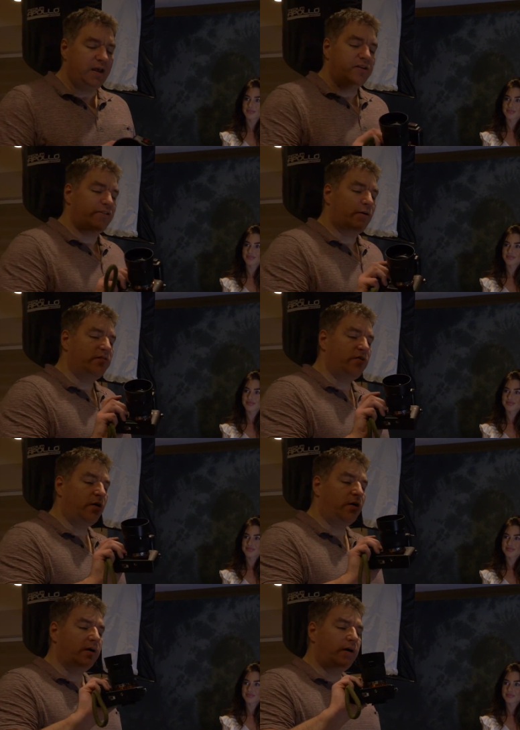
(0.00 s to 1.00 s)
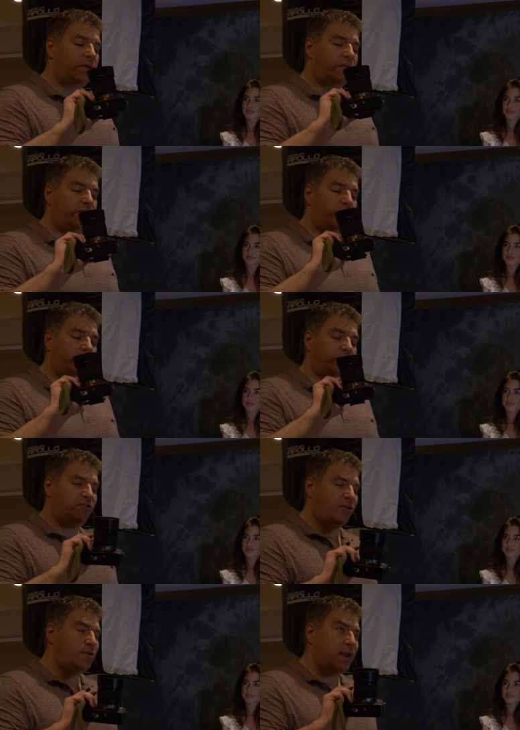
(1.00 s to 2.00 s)
So I've got the
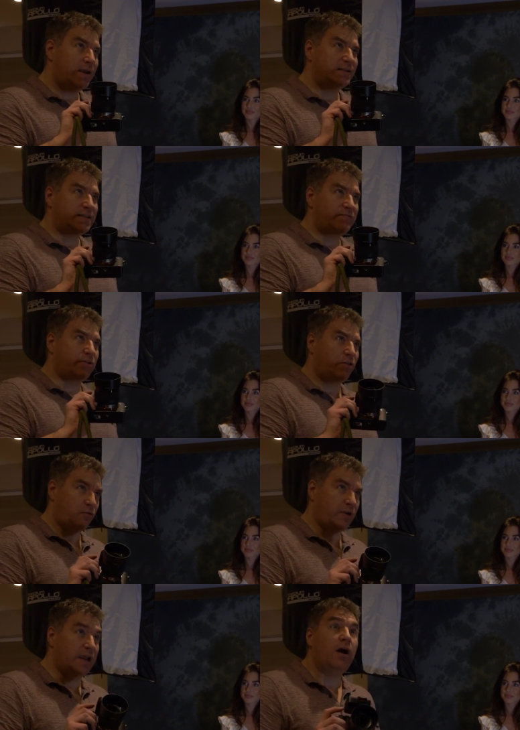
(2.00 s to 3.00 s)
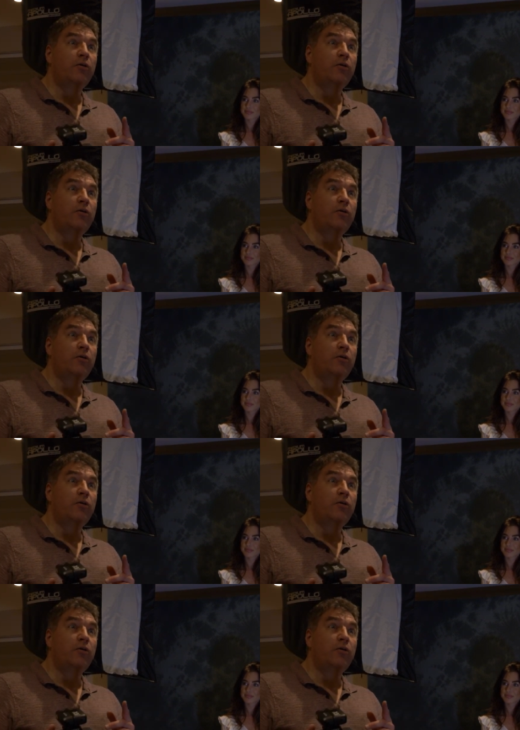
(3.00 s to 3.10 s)
Sony A7 III.